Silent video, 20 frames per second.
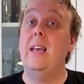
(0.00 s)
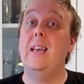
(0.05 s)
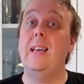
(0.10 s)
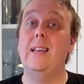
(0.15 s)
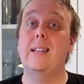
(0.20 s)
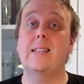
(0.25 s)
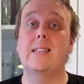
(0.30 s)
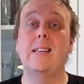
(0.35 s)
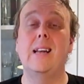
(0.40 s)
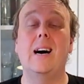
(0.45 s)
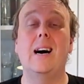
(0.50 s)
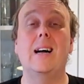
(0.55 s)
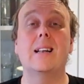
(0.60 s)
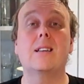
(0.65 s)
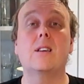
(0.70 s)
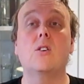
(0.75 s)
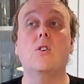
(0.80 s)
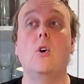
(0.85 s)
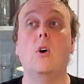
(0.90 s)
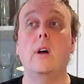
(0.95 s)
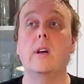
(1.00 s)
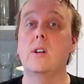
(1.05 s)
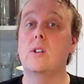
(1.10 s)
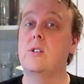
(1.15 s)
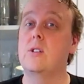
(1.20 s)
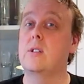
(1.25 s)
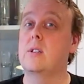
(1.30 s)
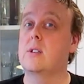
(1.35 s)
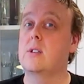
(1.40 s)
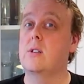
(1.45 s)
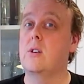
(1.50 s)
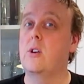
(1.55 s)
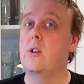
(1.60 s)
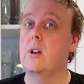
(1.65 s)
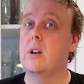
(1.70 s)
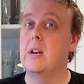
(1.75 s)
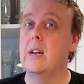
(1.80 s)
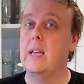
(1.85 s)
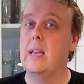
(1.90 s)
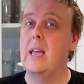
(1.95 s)
It's not going to
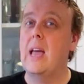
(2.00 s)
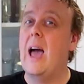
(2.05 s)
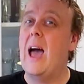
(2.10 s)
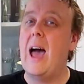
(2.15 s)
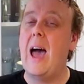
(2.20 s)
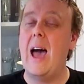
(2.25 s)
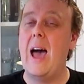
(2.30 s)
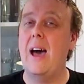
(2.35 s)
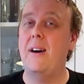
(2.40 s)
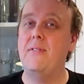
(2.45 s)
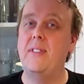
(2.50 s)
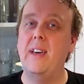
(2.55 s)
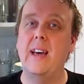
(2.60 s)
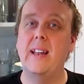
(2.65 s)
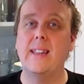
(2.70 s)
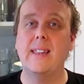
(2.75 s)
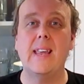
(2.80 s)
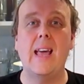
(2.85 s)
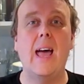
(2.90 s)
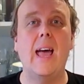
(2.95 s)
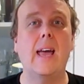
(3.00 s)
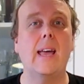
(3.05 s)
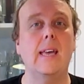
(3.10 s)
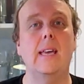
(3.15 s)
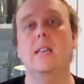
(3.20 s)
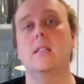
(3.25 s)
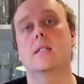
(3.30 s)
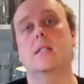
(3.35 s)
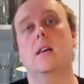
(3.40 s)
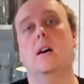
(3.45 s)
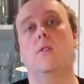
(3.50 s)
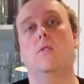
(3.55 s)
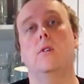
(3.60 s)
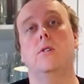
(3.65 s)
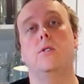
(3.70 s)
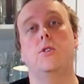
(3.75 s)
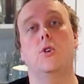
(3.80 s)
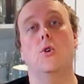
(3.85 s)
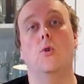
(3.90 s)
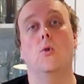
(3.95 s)
certainly have that tangy
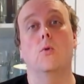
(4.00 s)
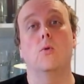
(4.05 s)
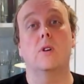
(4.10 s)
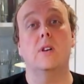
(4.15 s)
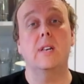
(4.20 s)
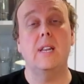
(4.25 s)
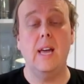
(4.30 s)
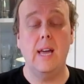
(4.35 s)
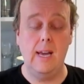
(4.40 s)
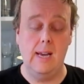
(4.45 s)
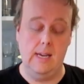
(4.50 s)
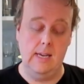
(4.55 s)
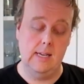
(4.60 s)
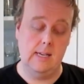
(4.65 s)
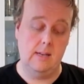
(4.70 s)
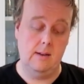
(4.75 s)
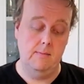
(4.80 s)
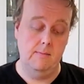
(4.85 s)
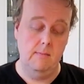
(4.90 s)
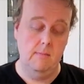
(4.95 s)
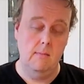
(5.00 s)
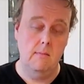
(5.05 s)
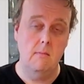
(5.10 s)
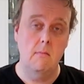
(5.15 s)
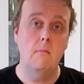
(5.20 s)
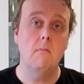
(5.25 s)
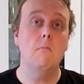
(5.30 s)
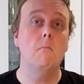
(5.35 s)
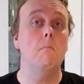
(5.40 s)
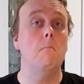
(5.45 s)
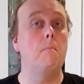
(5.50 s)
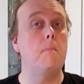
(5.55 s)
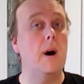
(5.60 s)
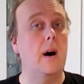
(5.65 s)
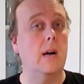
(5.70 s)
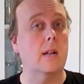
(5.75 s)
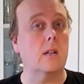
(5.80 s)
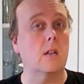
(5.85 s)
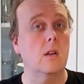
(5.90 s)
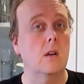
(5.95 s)
sourdough taste.
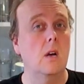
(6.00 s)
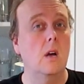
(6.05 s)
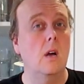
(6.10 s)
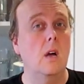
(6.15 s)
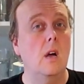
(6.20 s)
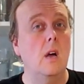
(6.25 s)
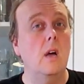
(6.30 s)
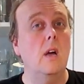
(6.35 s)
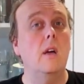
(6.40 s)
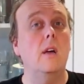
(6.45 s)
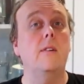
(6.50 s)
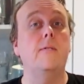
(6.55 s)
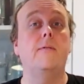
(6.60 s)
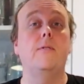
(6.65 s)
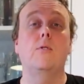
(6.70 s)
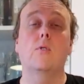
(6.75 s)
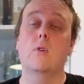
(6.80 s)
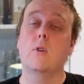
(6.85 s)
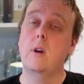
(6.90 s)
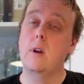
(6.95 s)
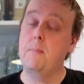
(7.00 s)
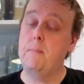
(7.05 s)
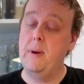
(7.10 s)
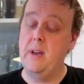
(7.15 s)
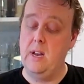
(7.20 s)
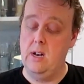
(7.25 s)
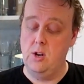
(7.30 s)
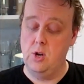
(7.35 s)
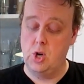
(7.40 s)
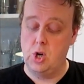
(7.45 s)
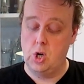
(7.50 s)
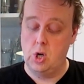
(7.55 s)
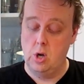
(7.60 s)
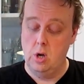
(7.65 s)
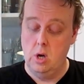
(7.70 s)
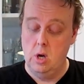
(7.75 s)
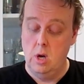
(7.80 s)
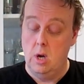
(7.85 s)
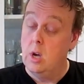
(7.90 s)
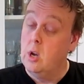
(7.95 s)
But if you're in a pinch,
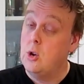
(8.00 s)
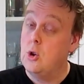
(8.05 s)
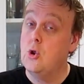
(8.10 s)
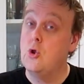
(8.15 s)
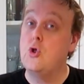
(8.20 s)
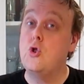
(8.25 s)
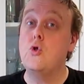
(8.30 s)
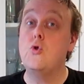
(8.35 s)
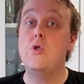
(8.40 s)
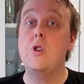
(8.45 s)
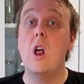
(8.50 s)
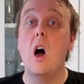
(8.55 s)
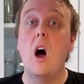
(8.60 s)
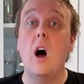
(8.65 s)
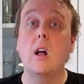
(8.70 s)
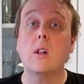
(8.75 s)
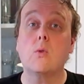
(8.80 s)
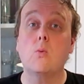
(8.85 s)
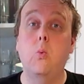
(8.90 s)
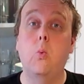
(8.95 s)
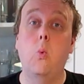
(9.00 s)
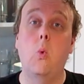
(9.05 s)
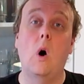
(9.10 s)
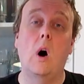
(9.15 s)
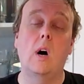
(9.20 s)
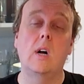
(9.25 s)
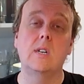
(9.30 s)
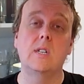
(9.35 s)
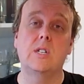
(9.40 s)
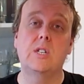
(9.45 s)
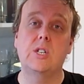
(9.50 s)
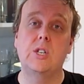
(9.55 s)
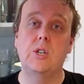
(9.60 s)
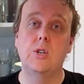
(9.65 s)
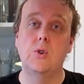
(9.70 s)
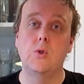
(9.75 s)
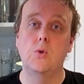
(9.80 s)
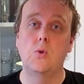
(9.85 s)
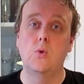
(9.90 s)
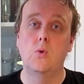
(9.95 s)
you do not want
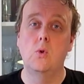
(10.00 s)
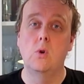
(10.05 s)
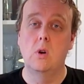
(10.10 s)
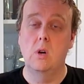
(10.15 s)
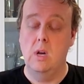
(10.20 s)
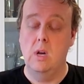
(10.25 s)
to